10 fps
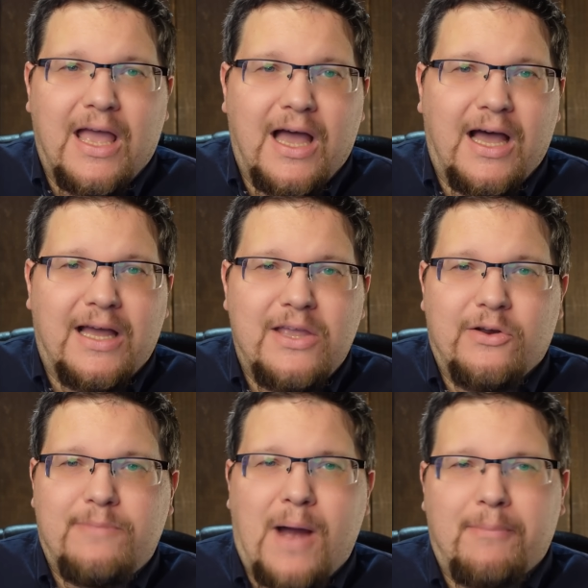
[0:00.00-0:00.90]
uh, here
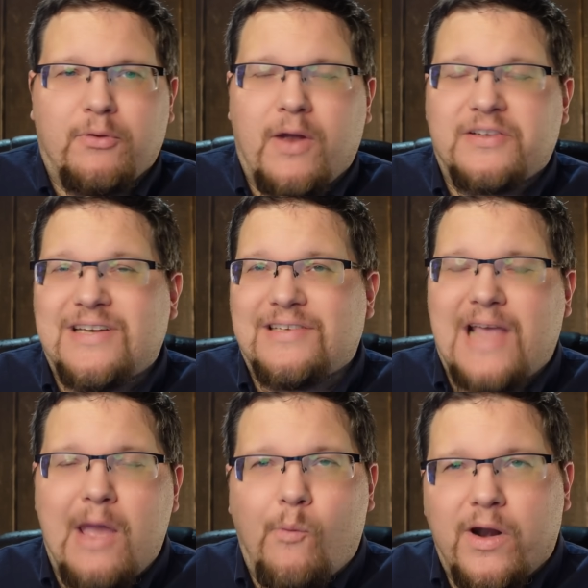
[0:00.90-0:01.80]
at the Poplar Residence,
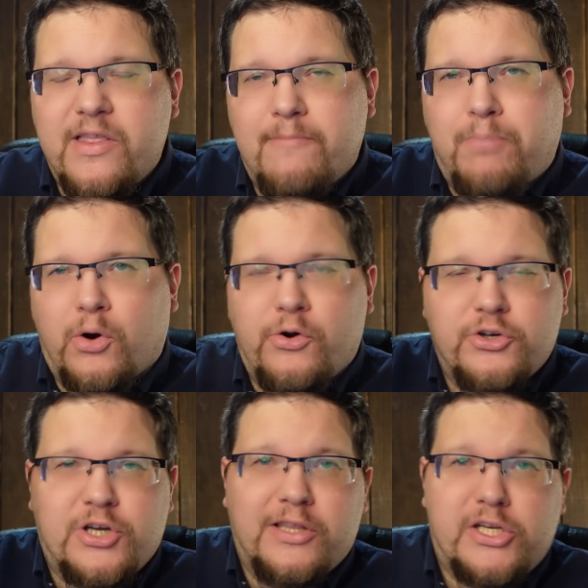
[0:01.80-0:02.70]
and one of the
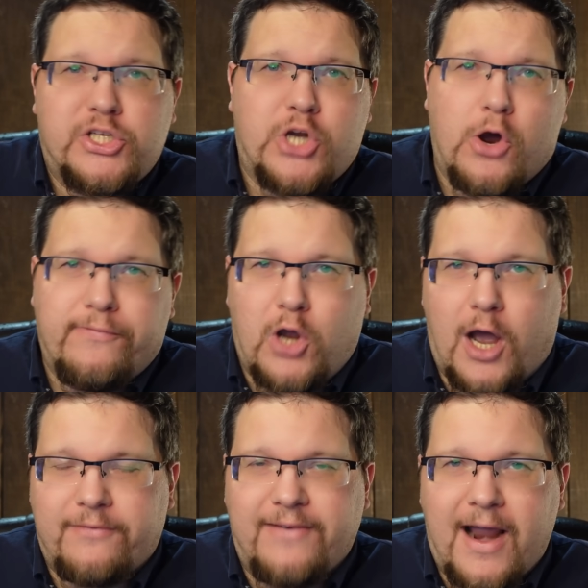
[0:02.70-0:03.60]
burners on the stove
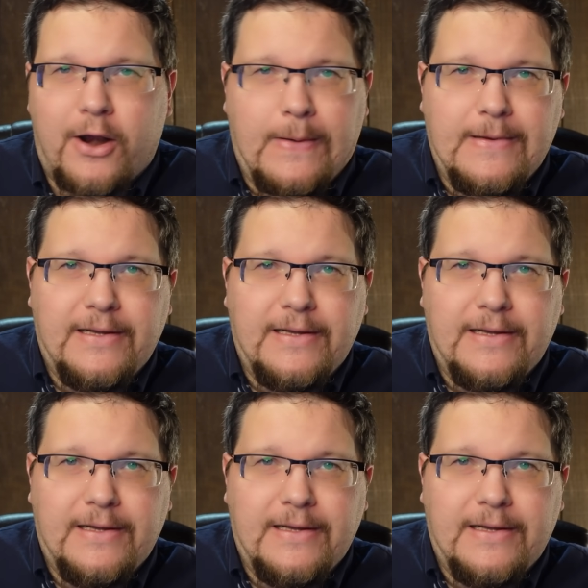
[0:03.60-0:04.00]
caught fire.